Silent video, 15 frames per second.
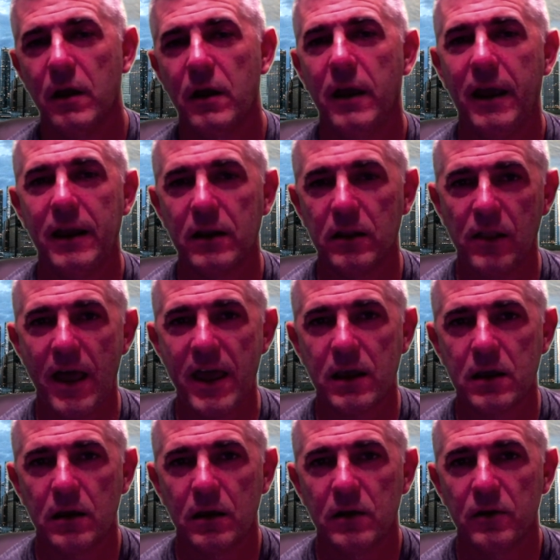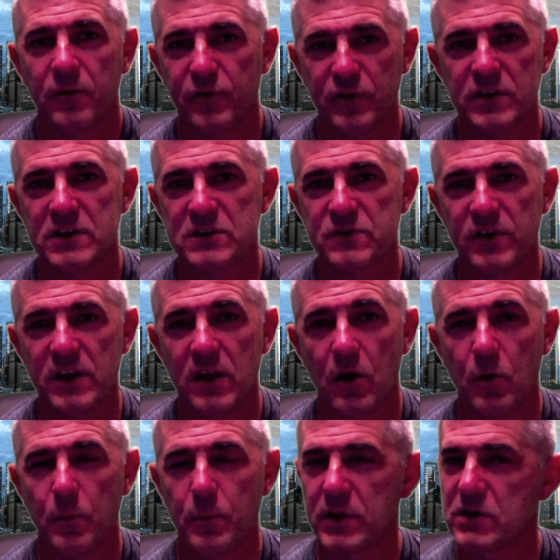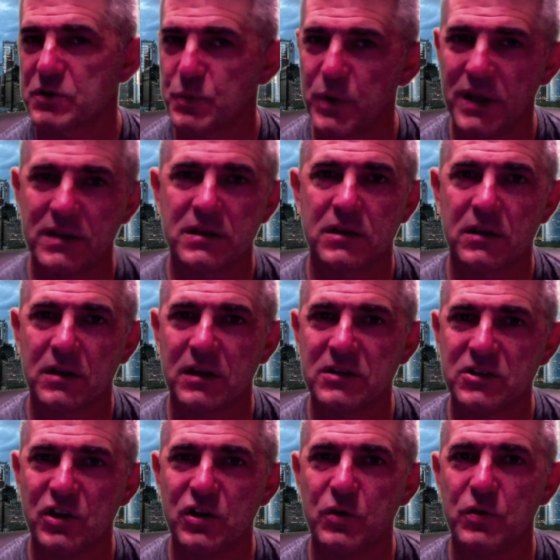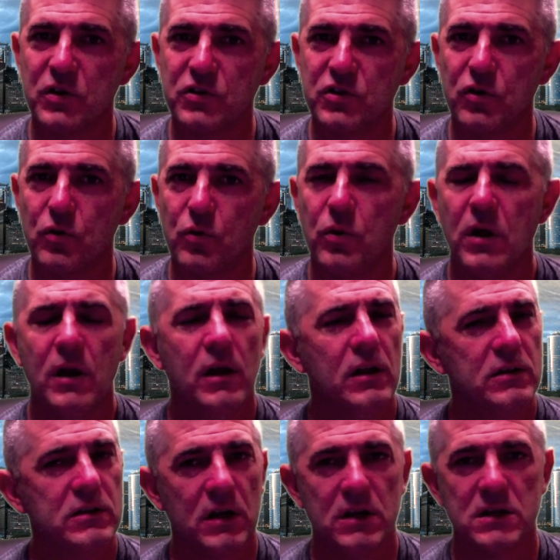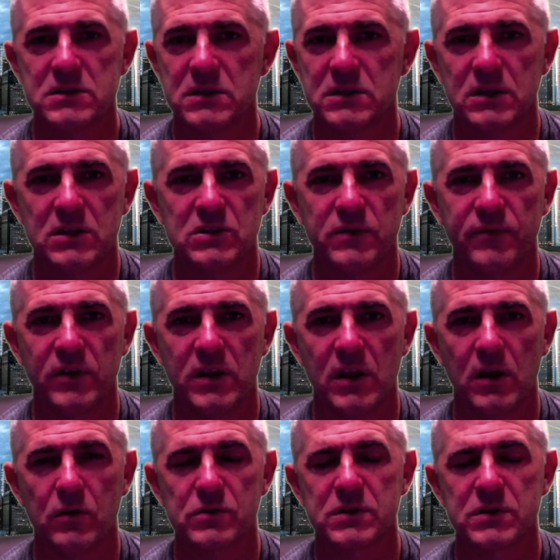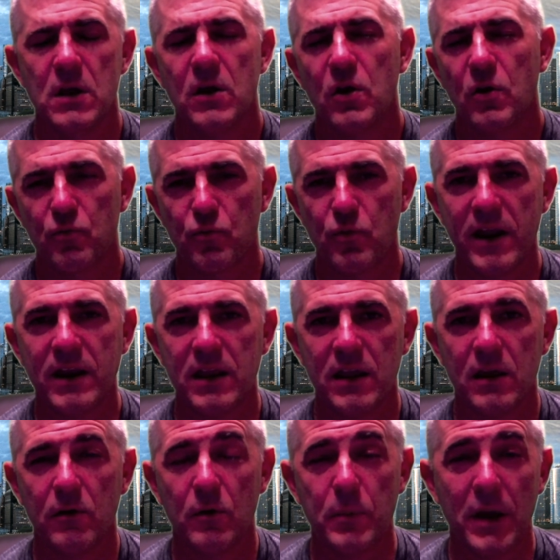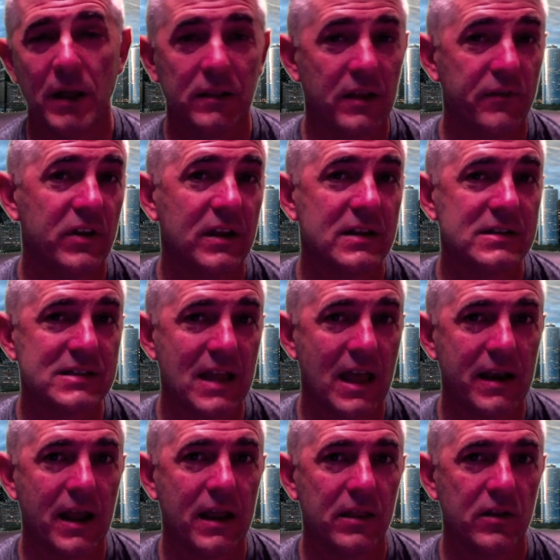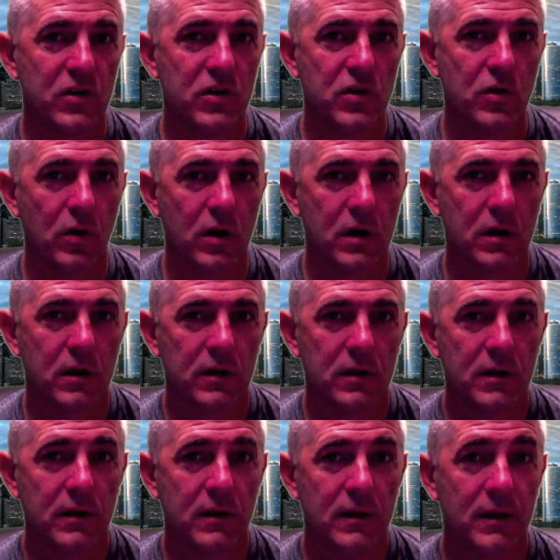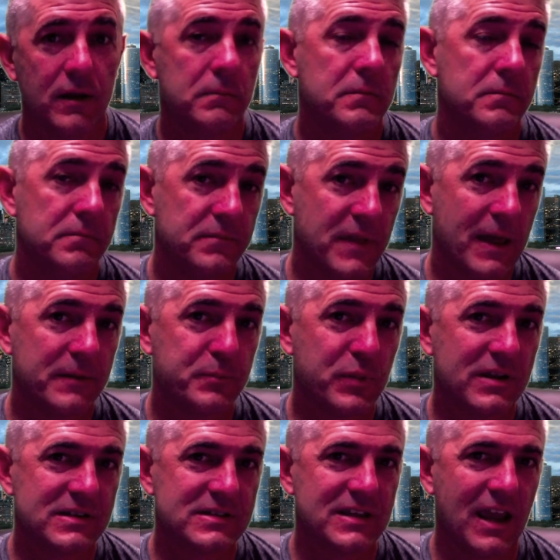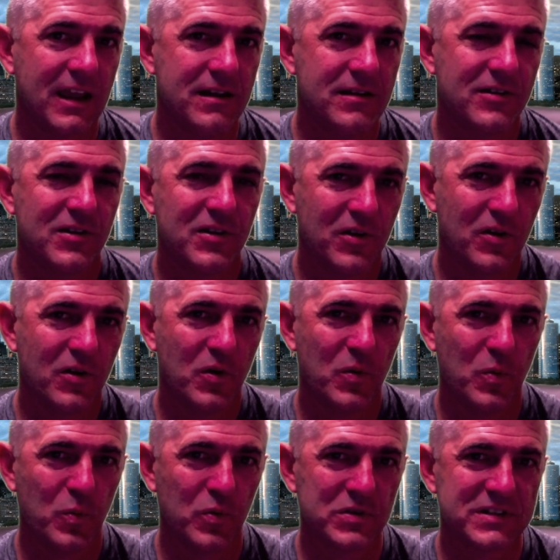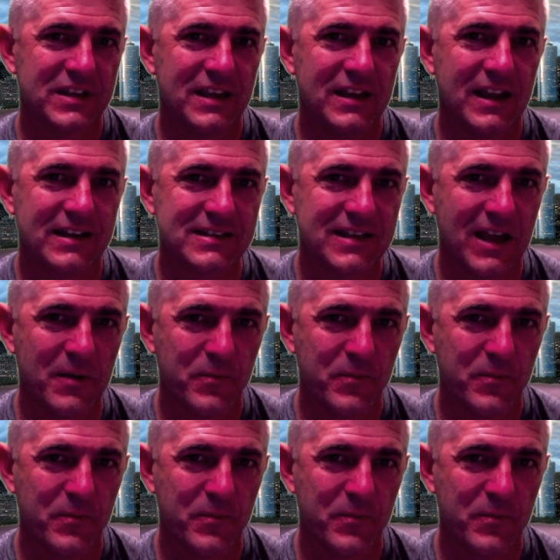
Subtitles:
and a like for this video because we continue to do tons and tons of videos right here about living in Staten Island, New York. That being said, we'll see you next time.